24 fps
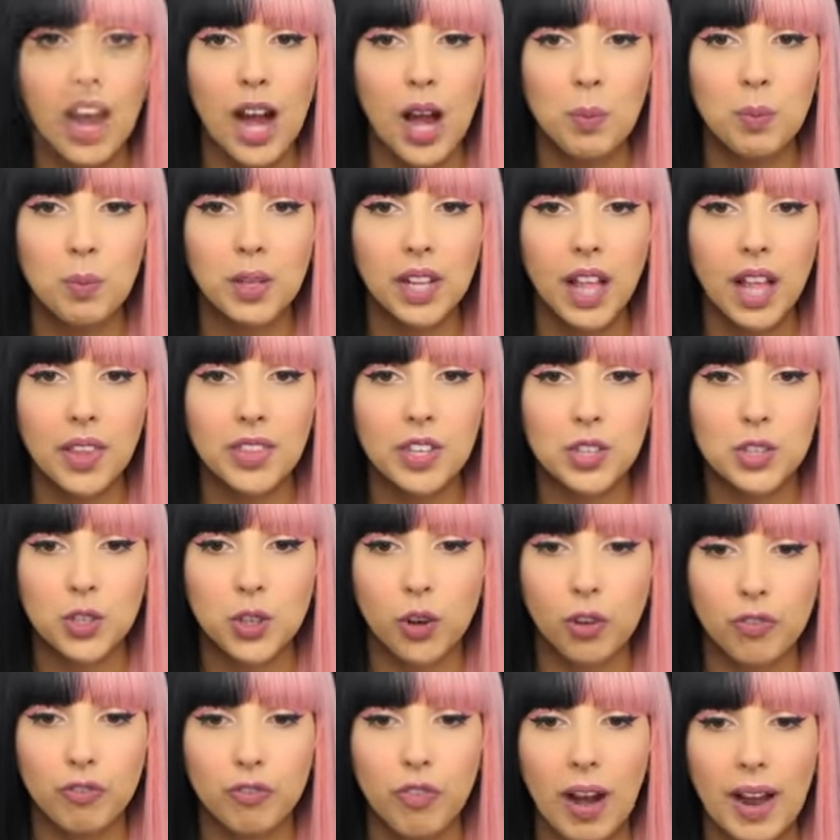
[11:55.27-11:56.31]
I'm glad that
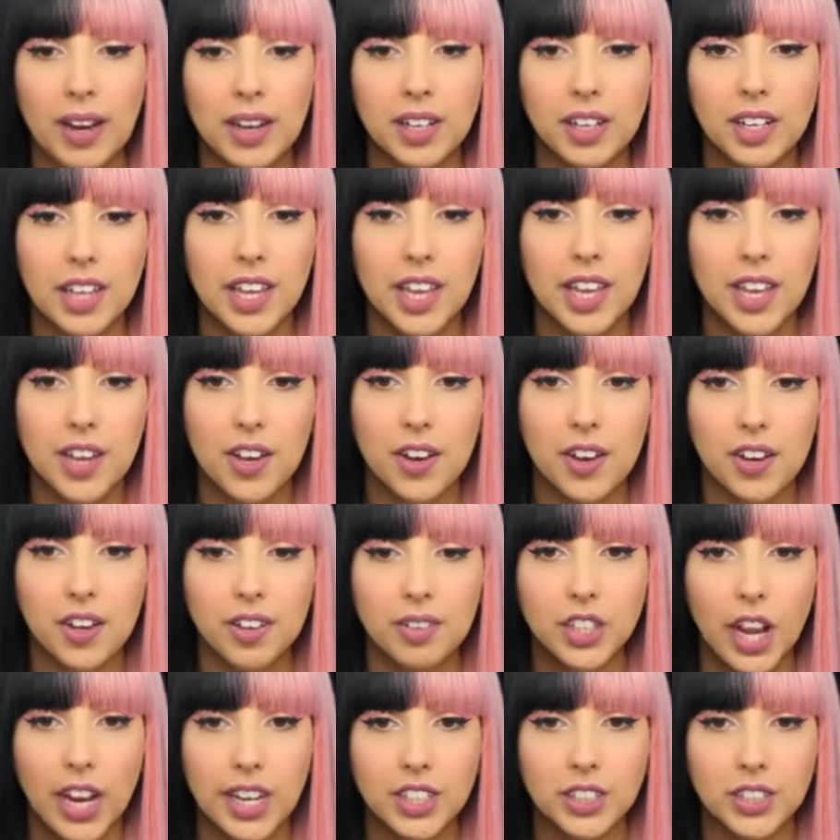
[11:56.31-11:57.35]
you're finally here.
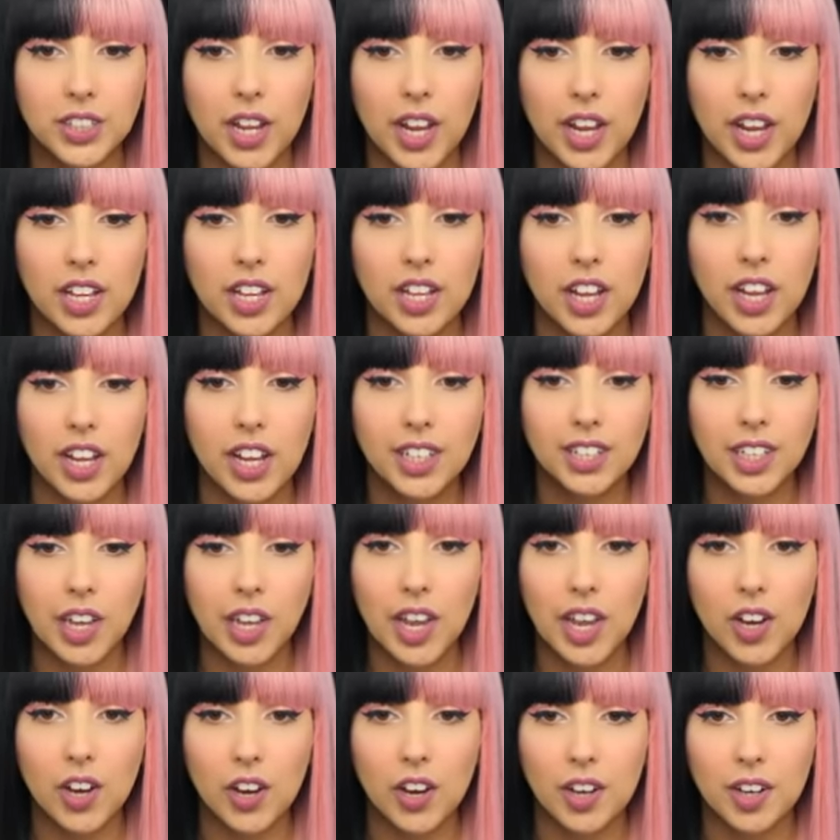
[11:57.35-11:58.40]
Daisy, he's
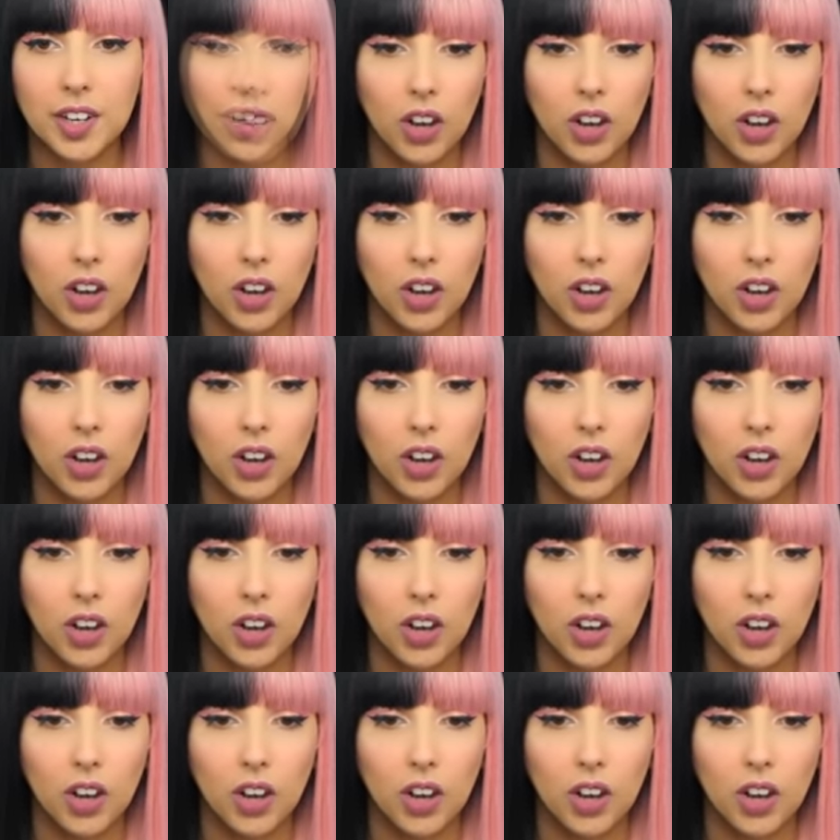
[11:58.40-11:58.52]
here.